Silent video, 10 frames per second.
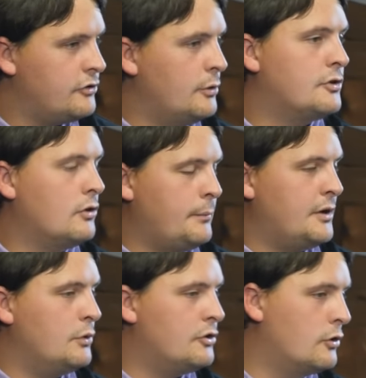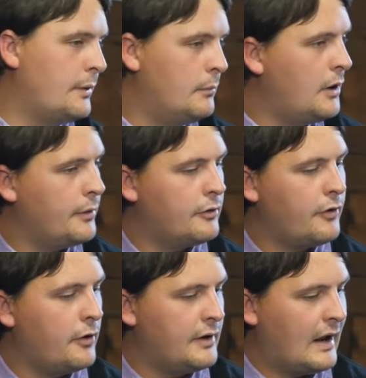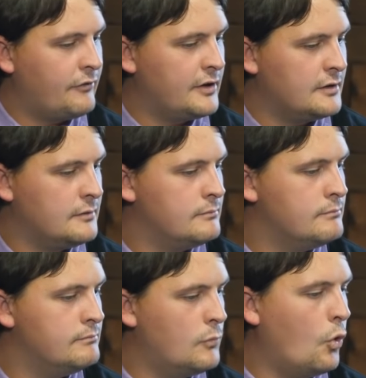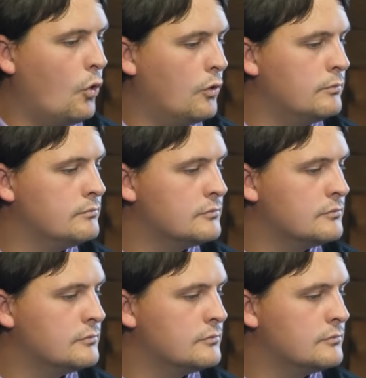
you know, we talk, I mean, we talk about mobile phone having more